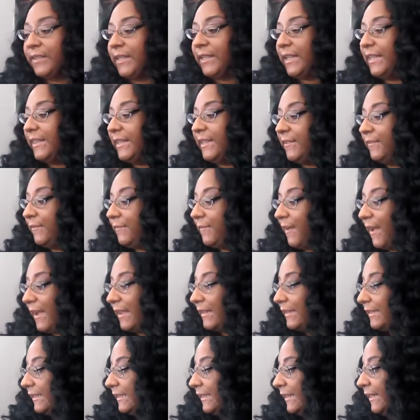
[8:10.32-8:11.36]
And then
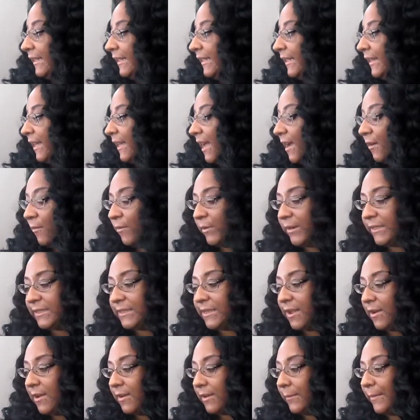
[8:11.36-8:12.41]
finally, I want to
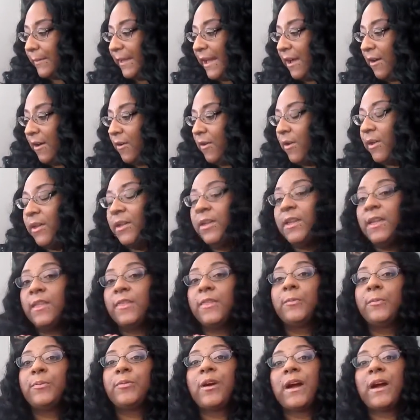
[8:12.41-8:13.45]
talk about
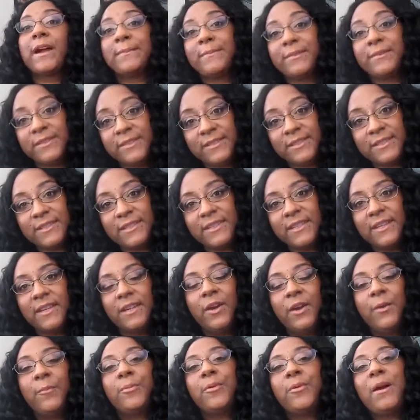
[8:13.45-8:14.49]
the primers.
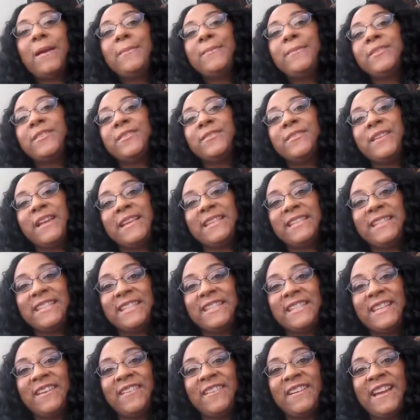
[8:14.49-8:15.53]
Primers are
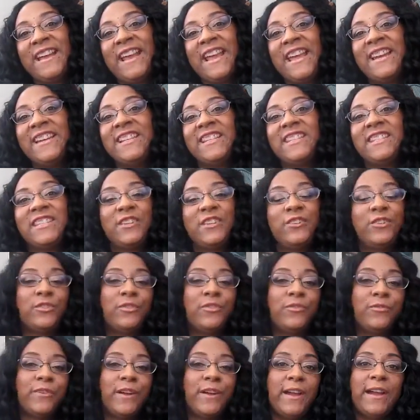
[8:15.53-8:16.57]
necessary and essential
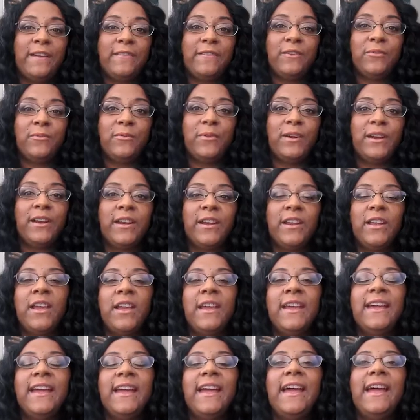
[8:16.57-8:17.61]
for everyone.
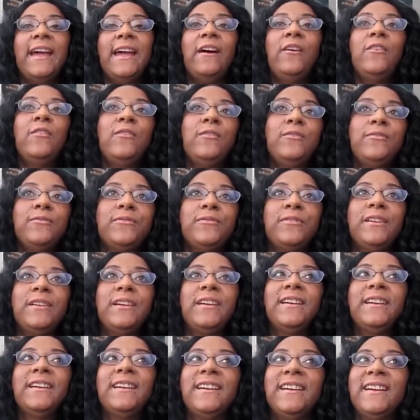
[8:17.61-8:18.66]
E.L.F.
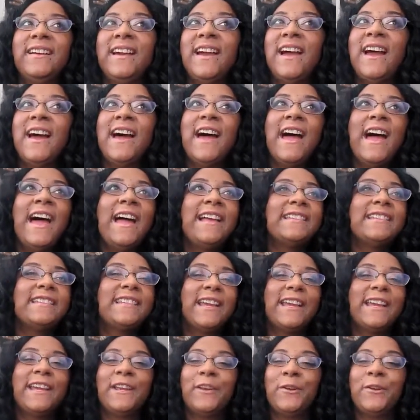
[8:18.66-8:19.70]
has
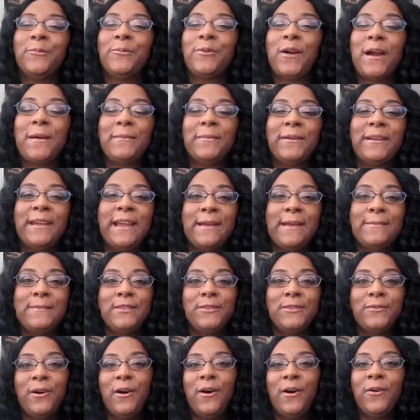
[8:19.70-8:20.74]
taken the primer game
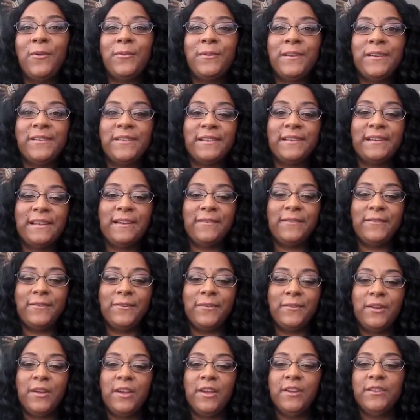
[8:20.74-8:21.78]
to a whole nother
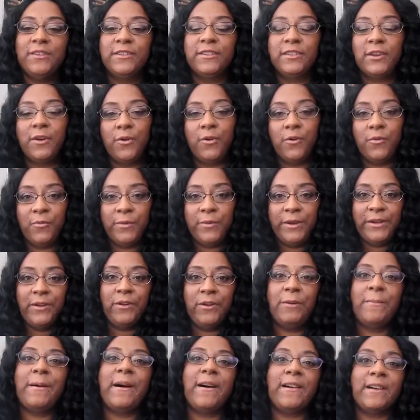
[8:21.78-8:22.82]
level. So we know
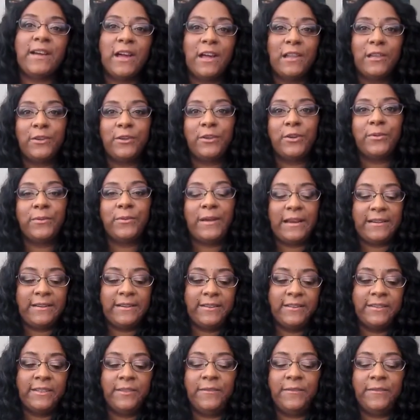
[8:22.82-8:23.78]
about color correctors.